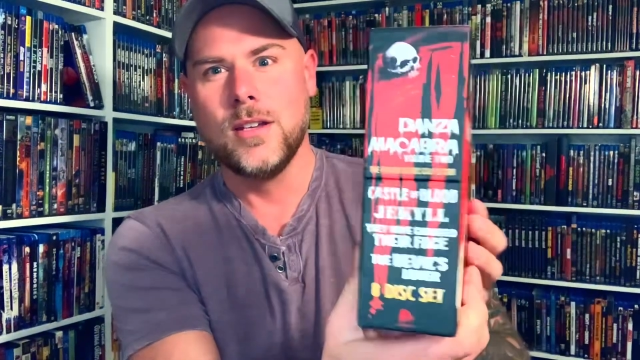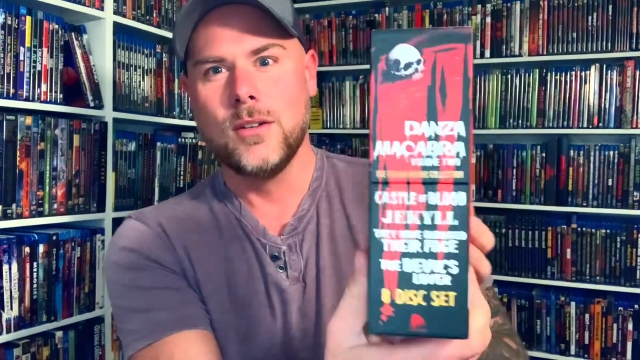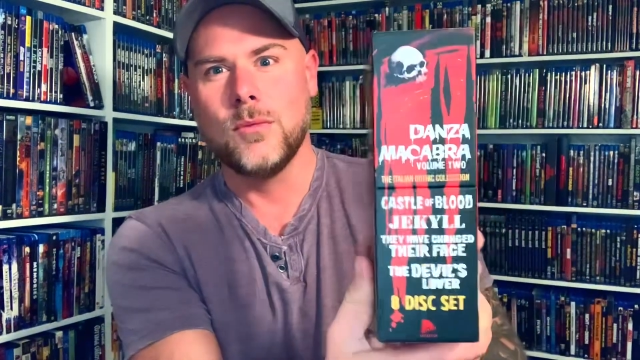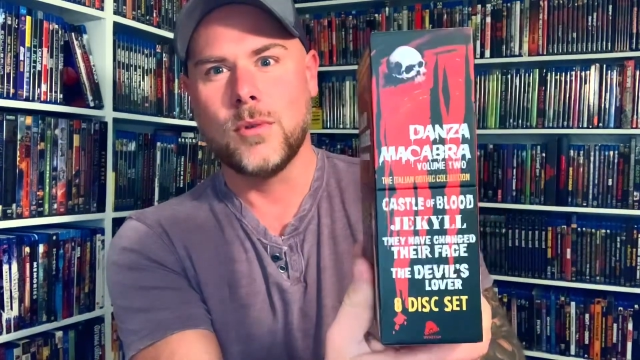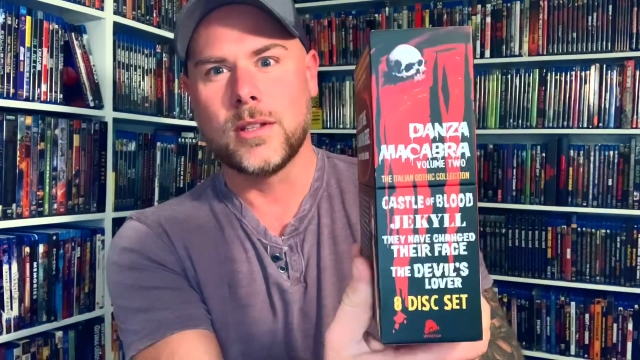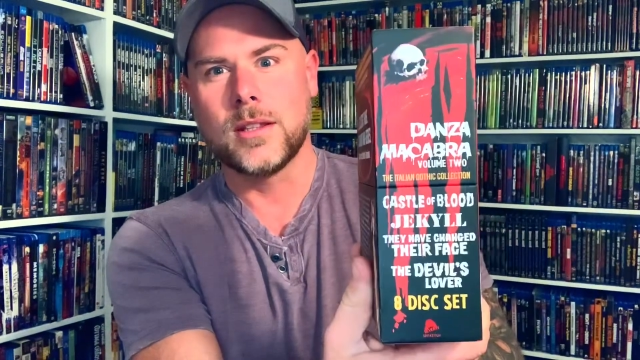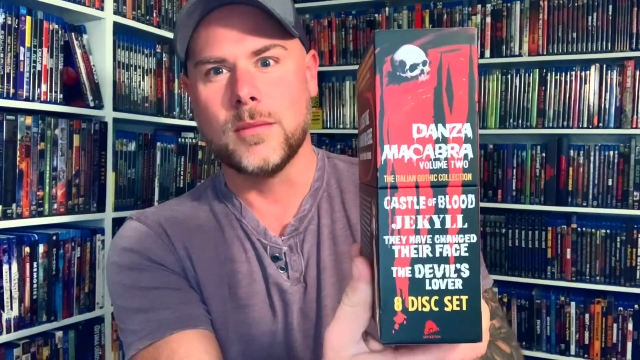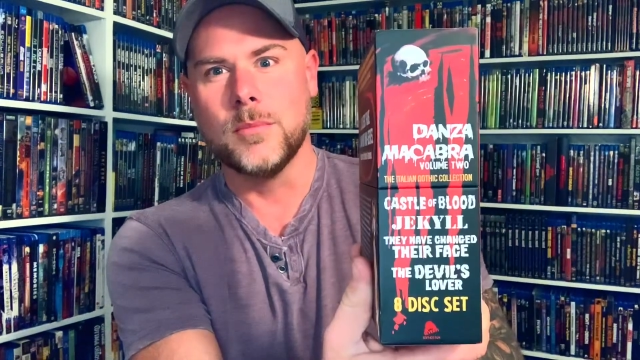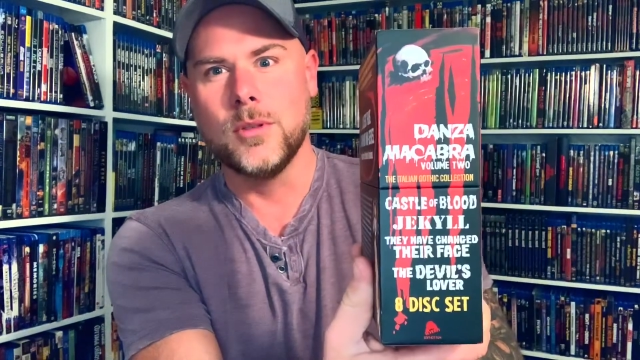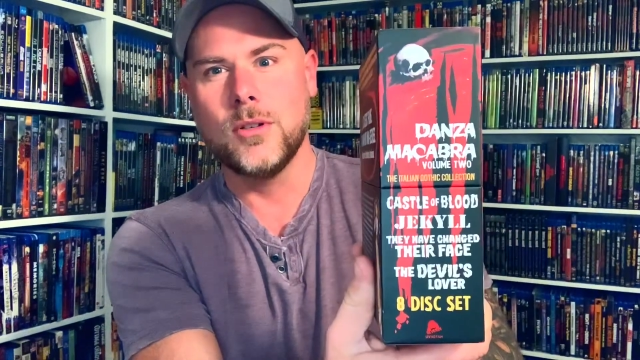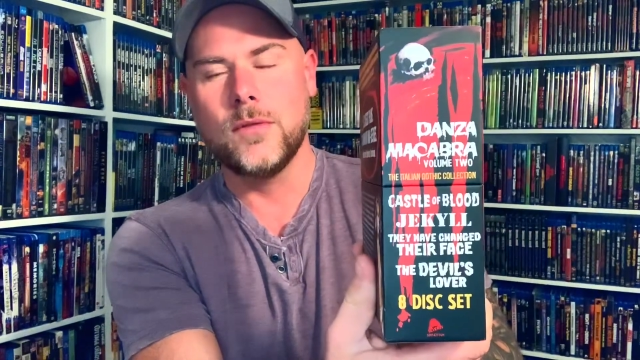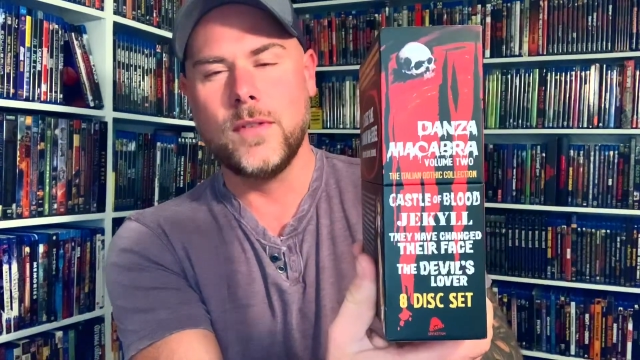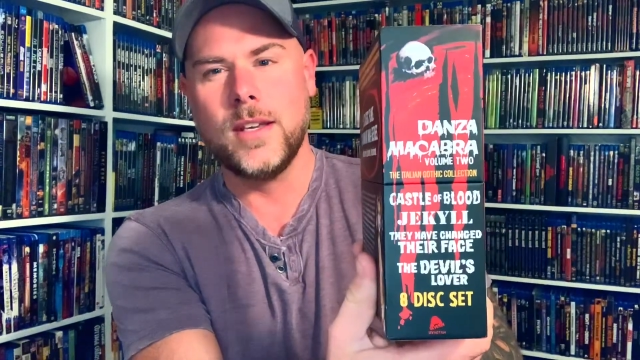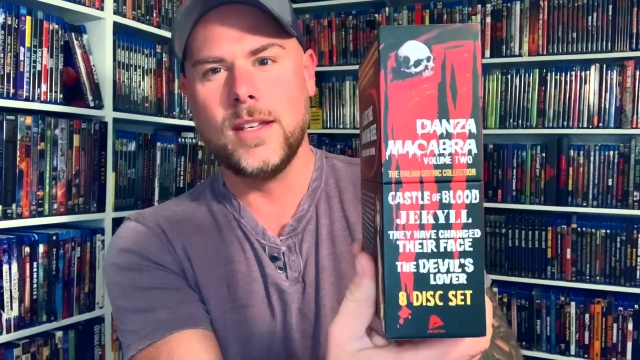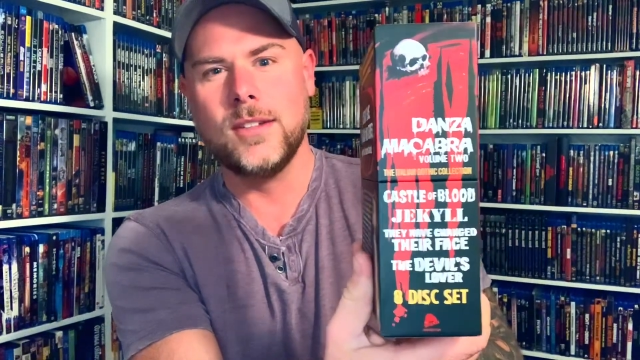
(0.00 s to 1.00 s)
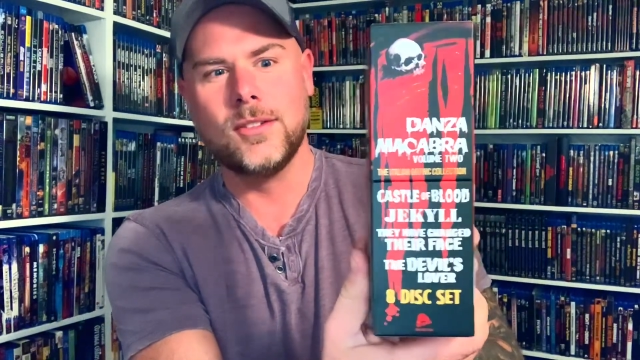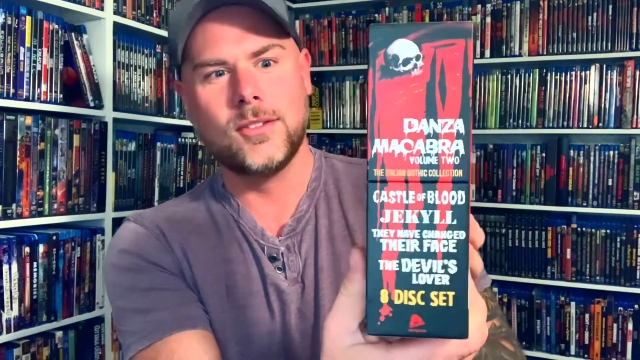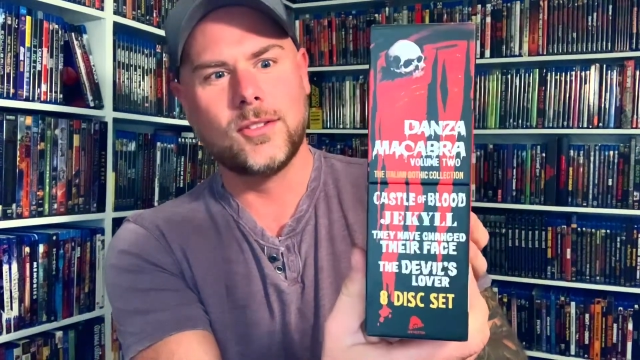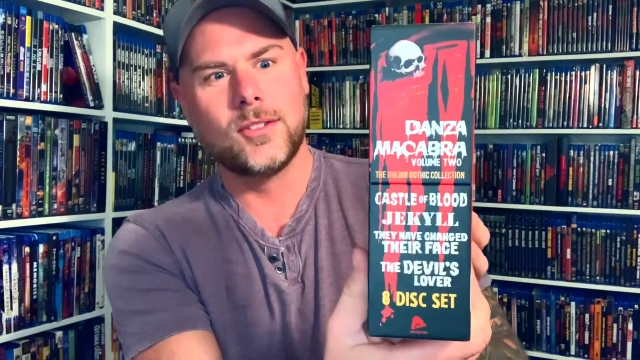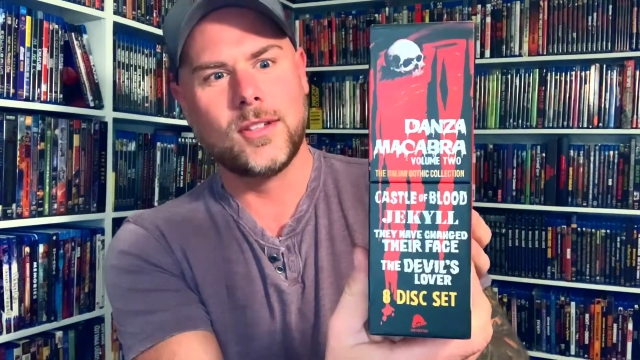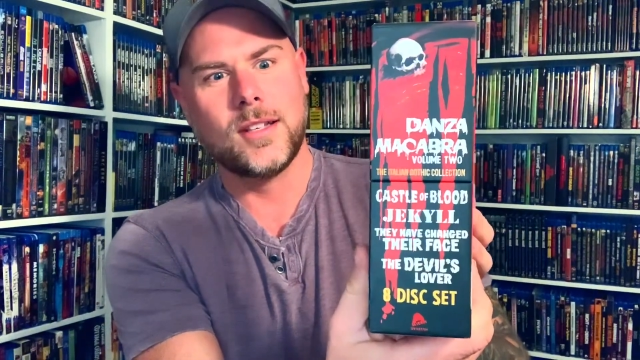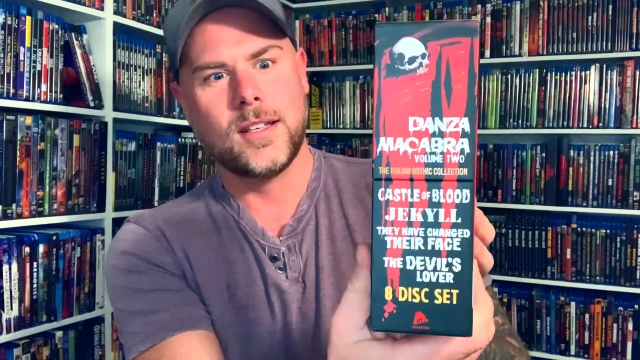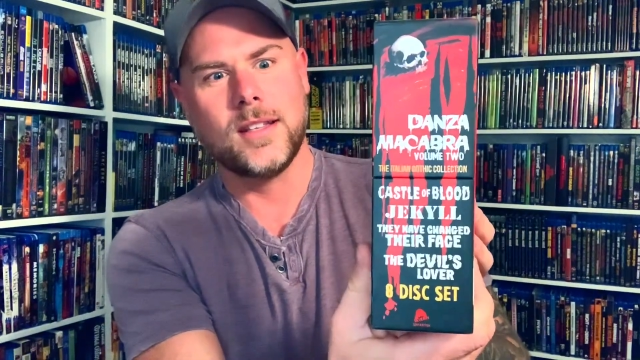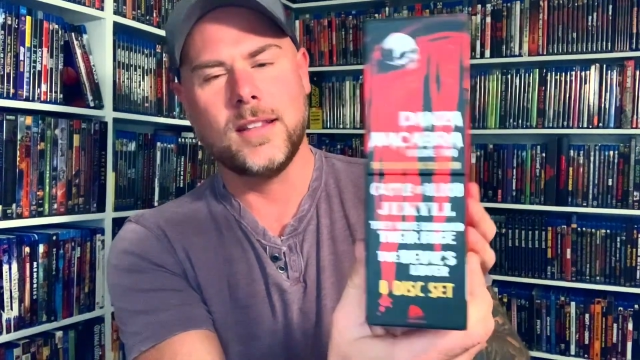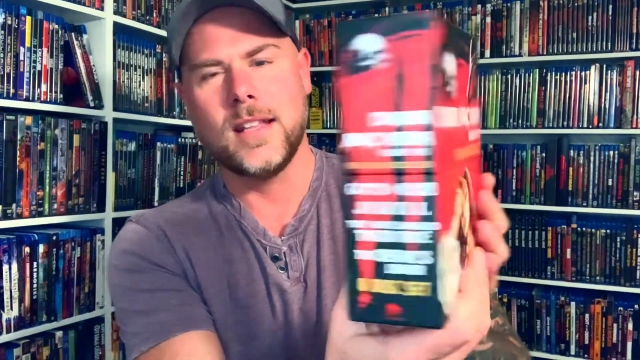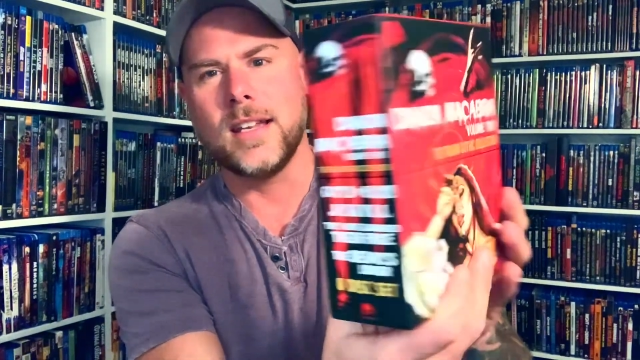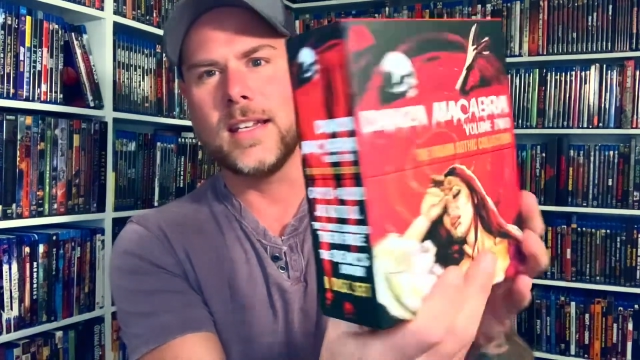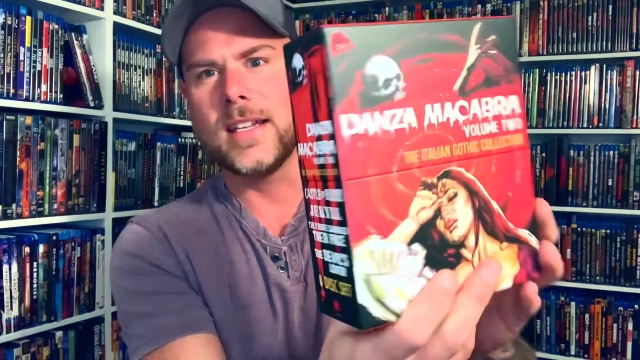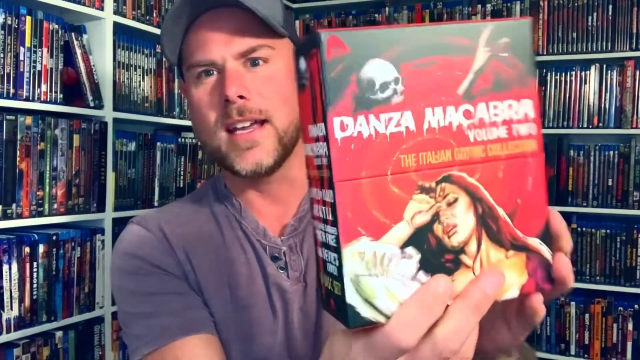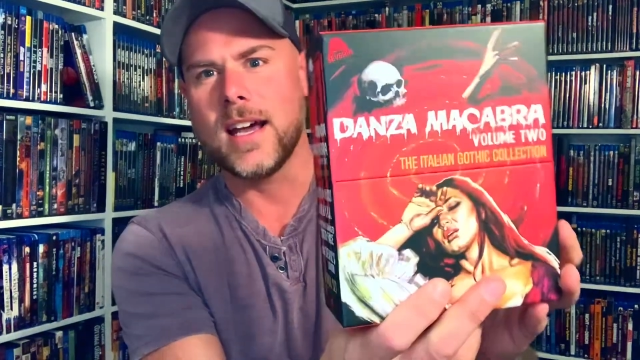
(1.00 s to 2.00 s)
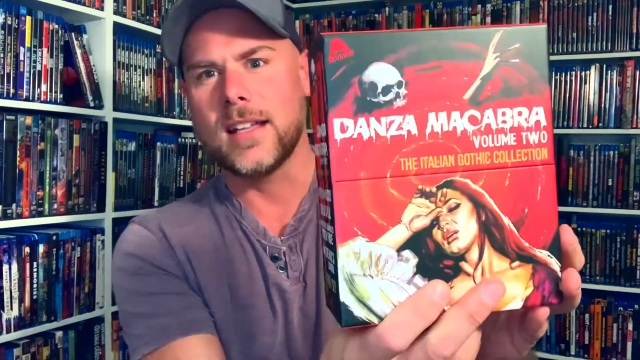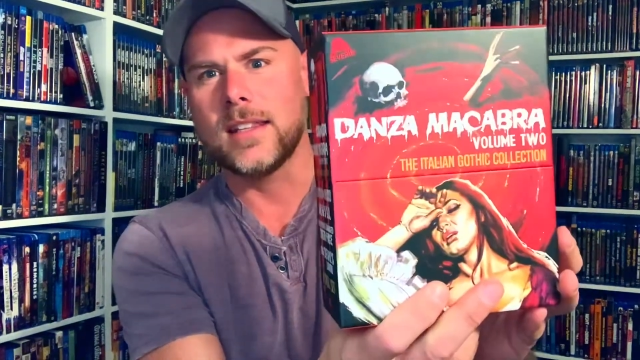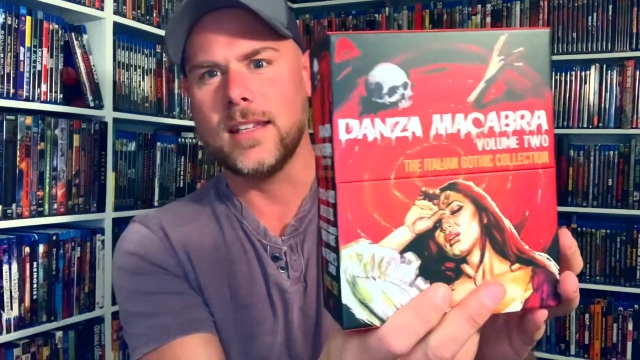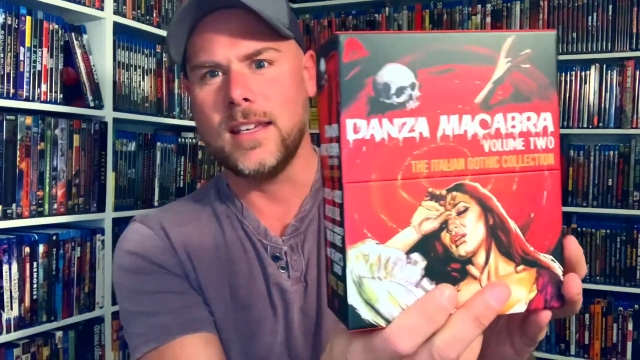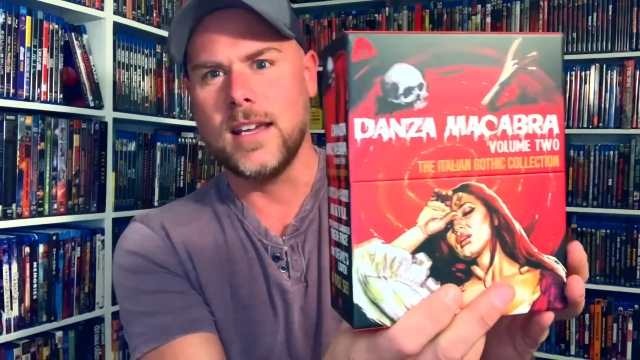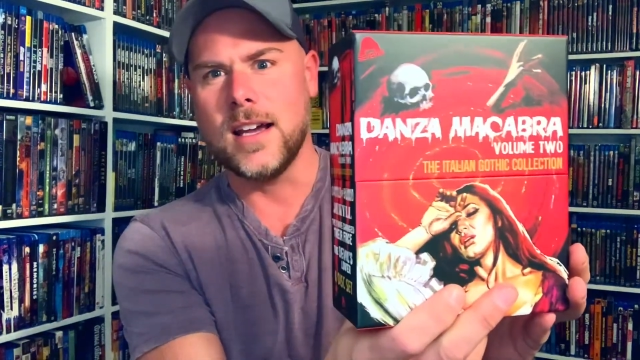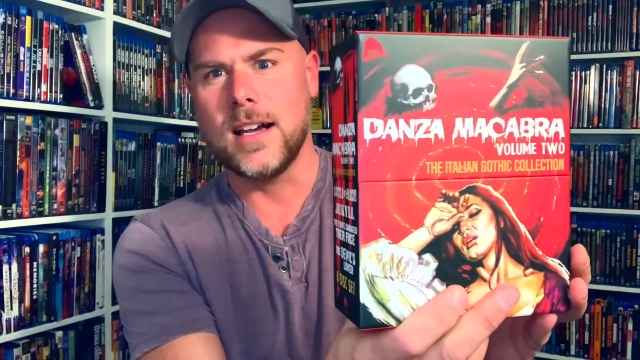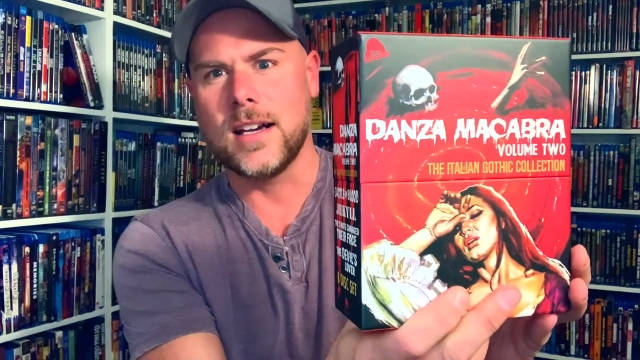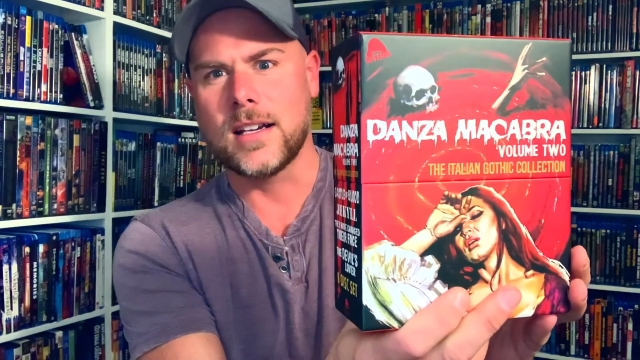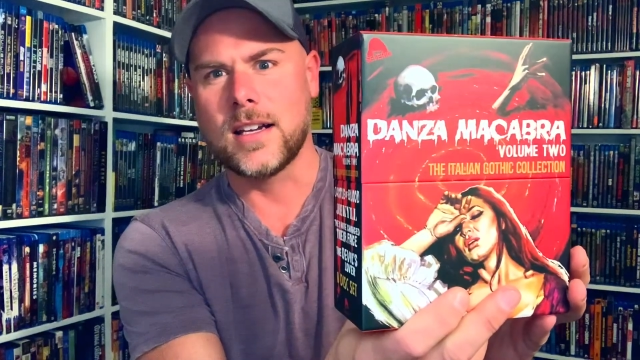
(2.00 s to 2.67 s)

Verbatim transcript: with the movies, and then you got the uh,